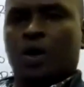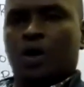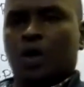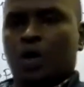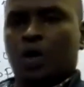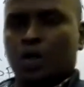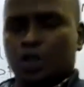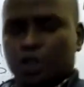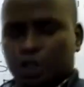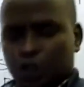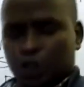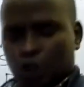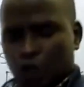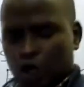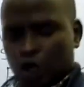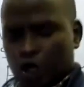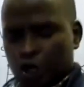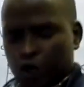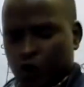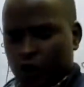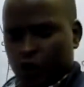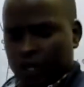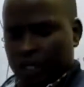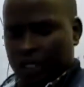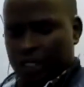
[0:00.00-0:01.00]
Control
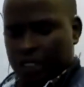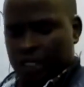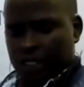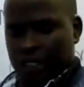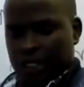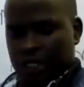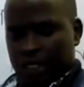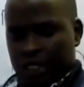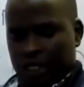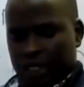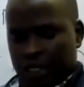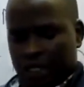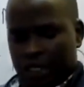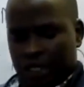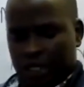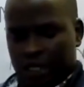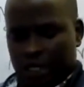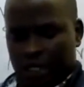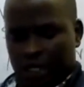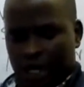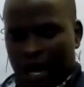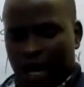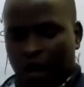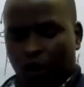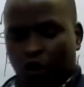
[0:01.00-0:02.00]
unit,
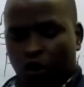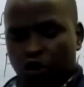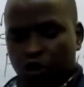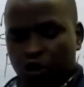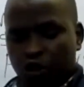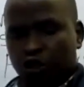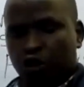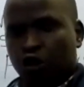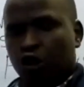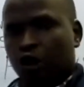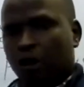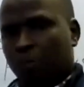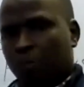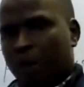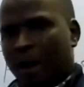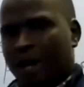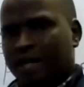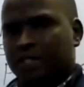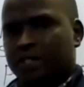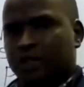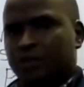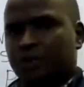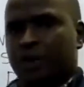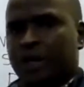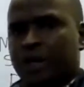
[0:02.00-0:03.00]
a control
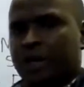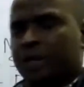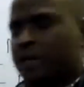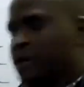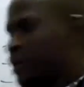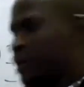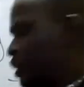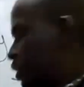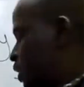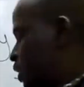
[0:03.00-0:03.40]
path, sorry.